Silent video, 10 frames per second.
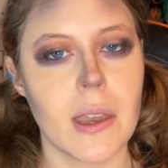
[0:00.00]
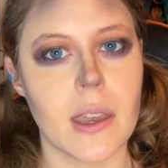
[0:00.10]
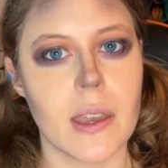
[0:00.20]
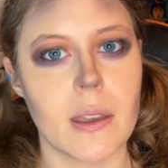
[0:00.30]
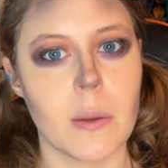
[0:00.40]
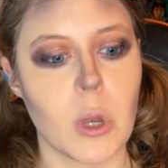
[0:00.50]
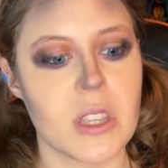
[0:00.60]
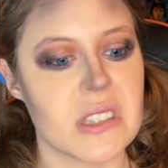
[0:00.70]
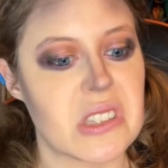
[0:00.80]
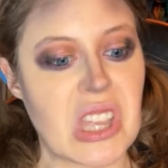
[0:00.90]
And my
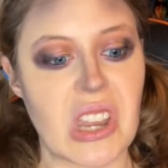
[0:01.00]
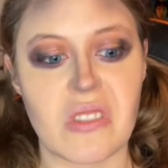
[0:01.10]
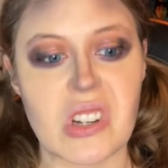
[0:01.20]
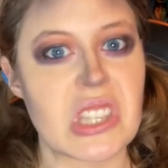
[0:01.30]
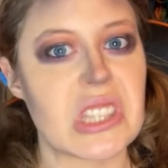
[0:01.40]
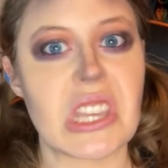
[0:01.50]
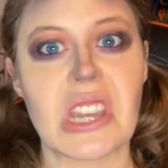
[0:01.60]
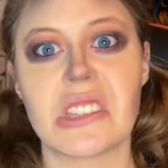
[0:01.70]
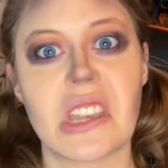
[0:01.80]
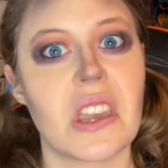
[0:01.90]
dad said ever since
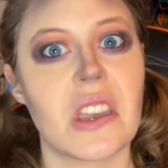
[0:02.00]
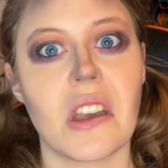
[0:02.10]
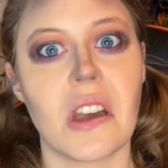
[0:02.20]
that day,